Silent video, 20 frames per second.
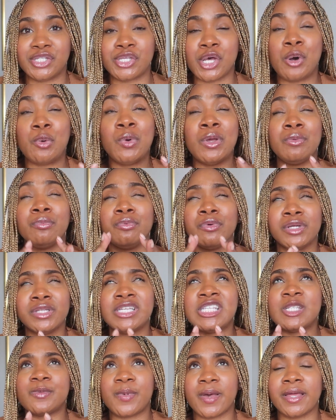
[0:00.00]
So we
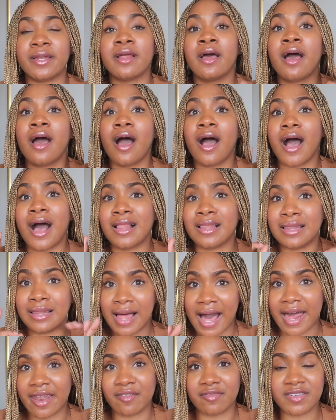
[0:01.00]
really spent a
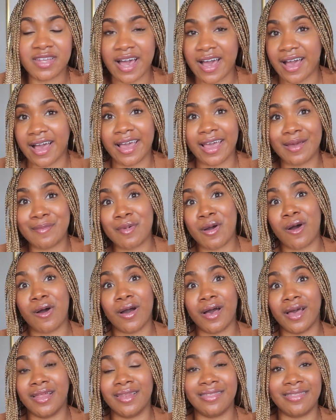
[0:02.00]
lot of time
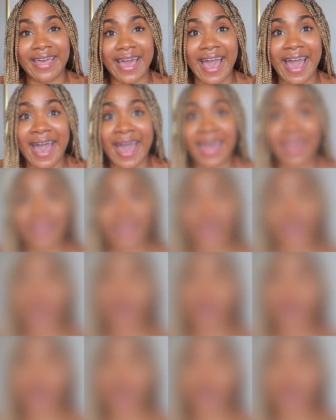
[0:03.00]
on that.